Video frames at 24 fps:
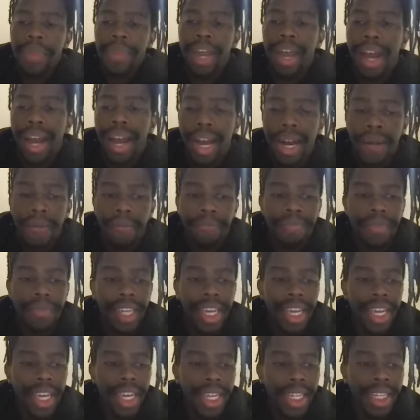
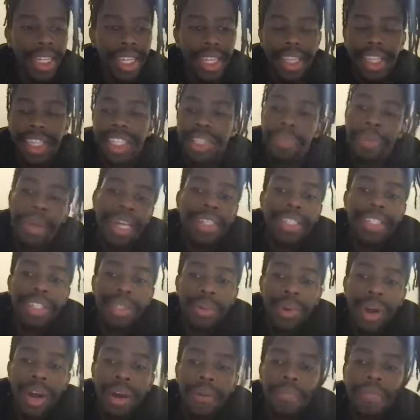in the space as
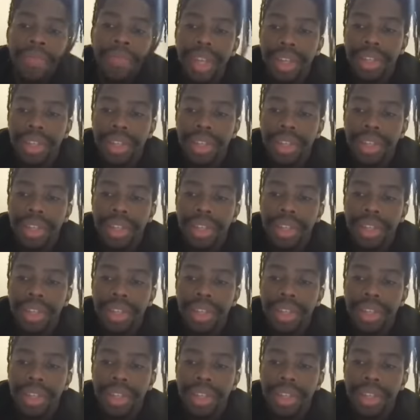well.